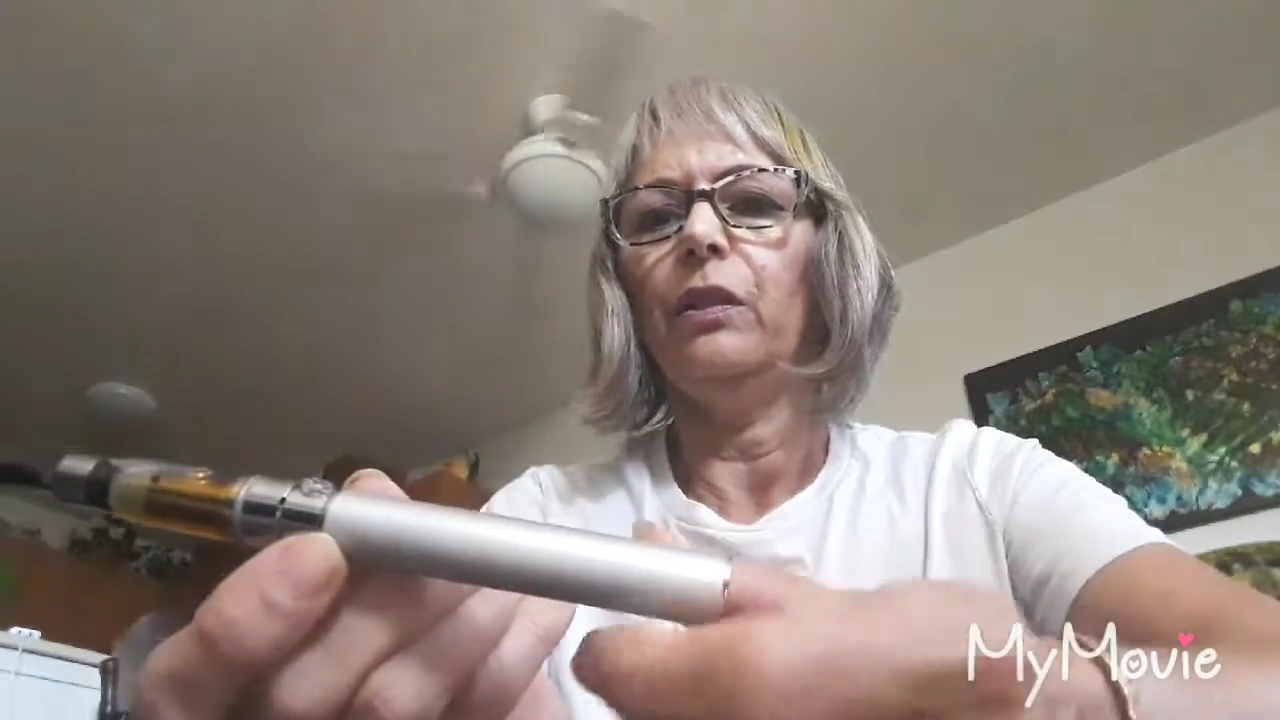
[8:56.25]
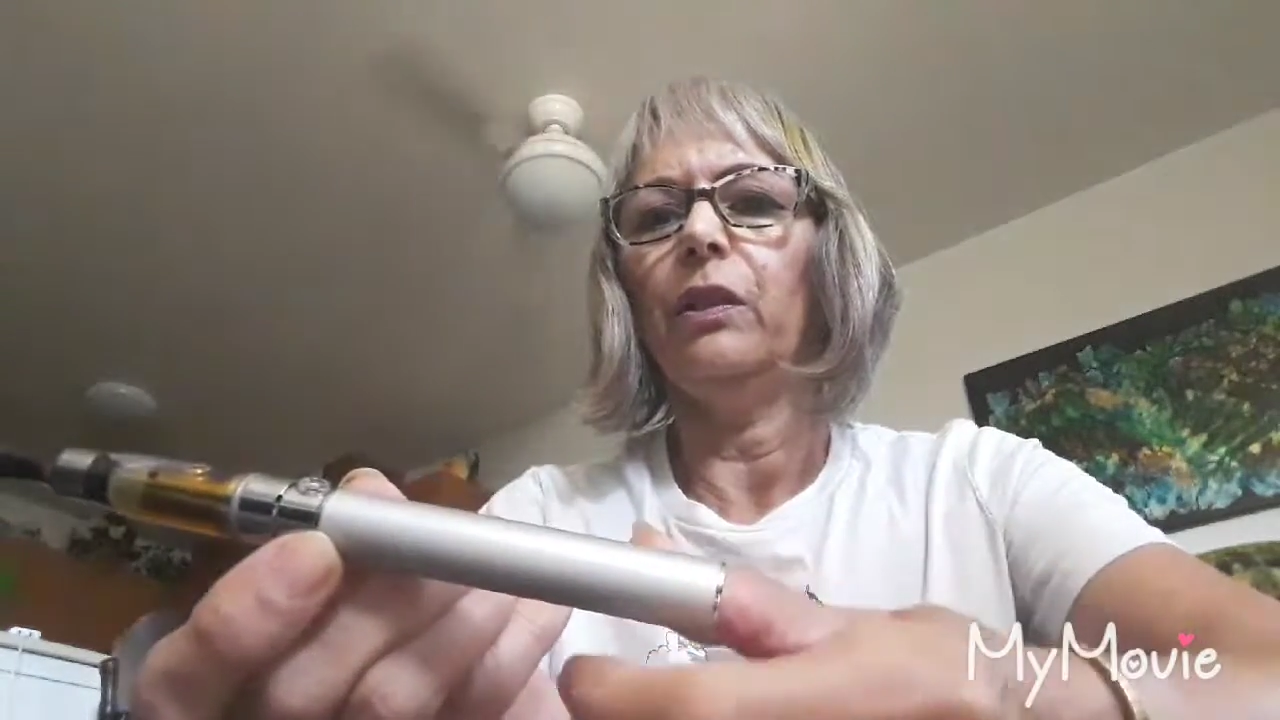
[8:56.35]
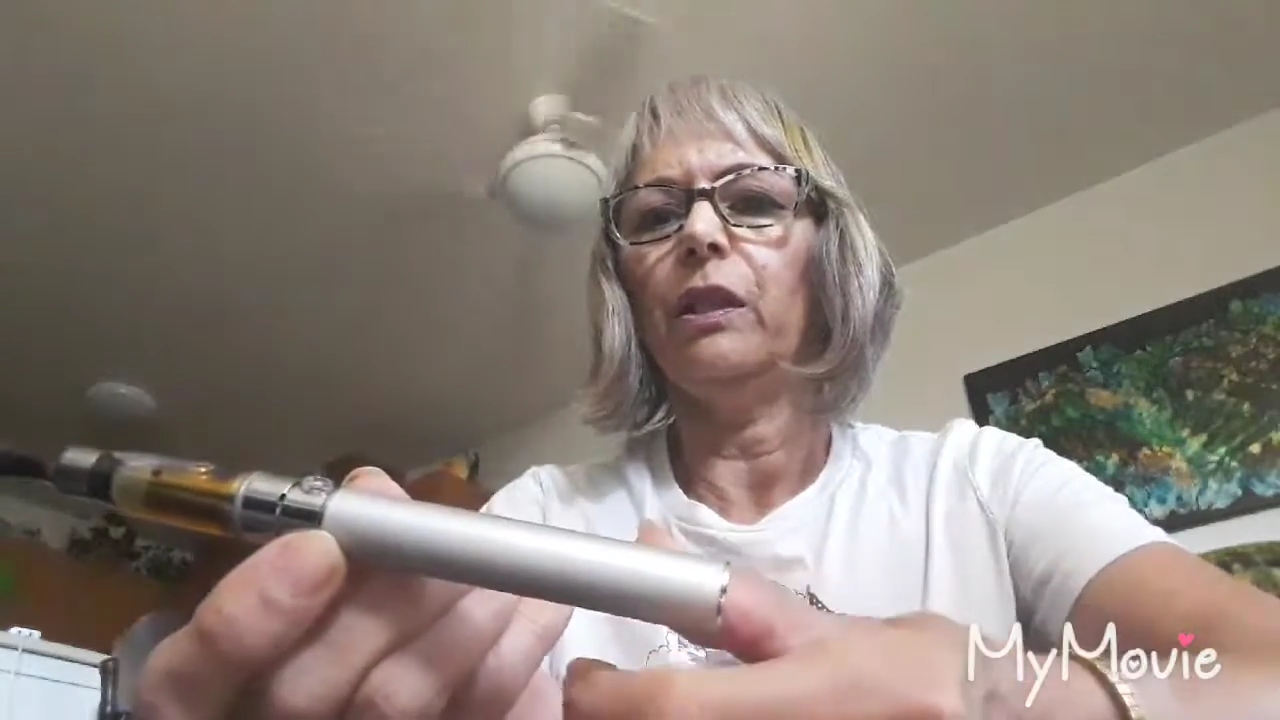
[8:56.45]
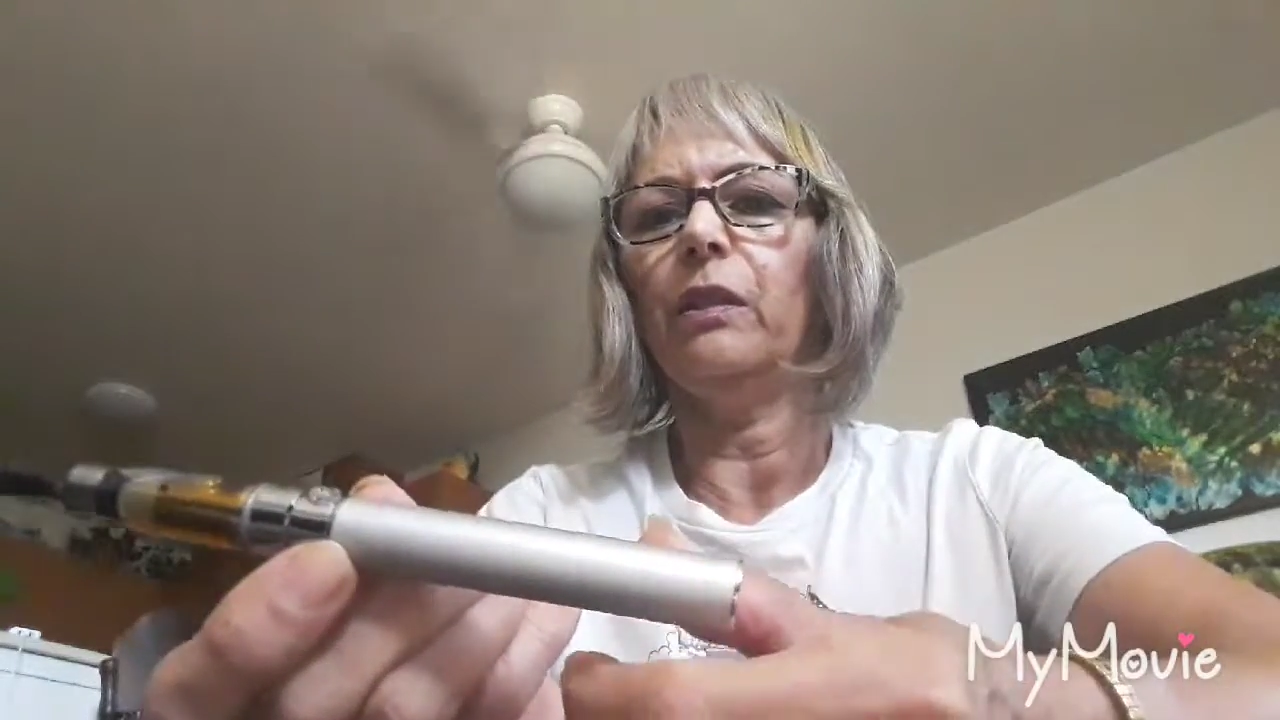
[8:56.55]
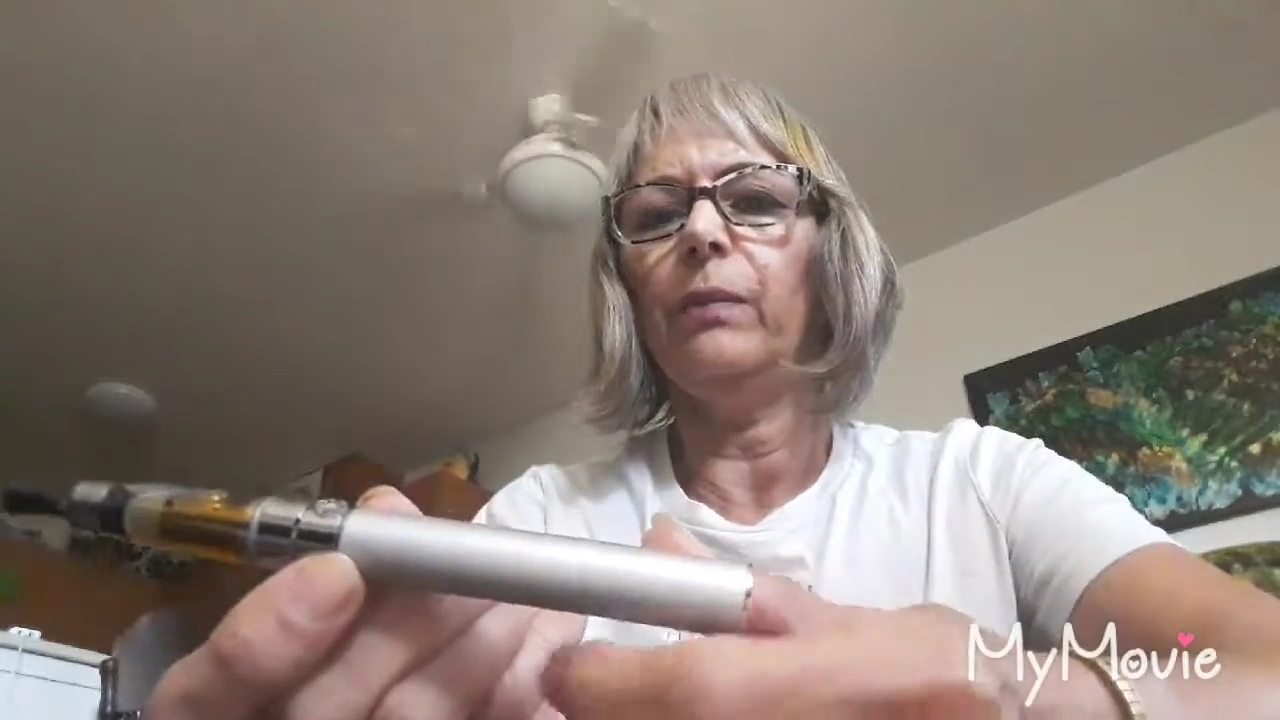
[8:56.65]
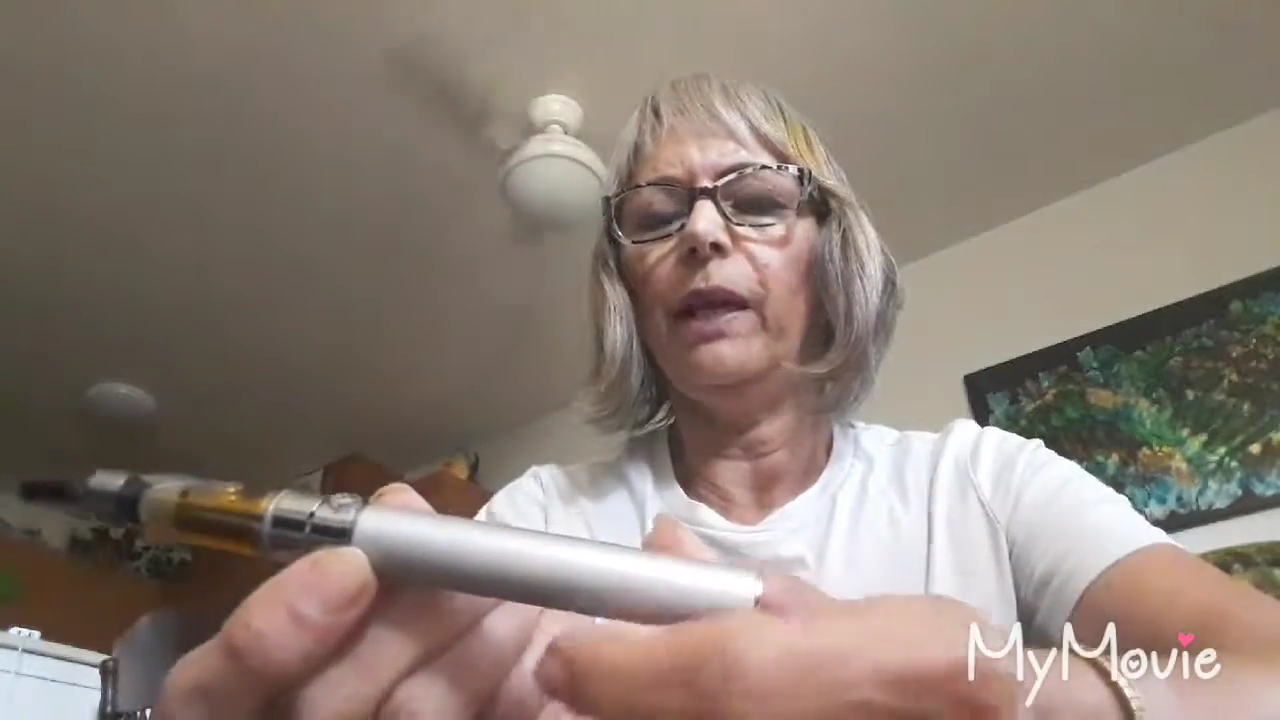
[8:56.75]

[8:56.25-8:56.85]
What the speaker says: look at the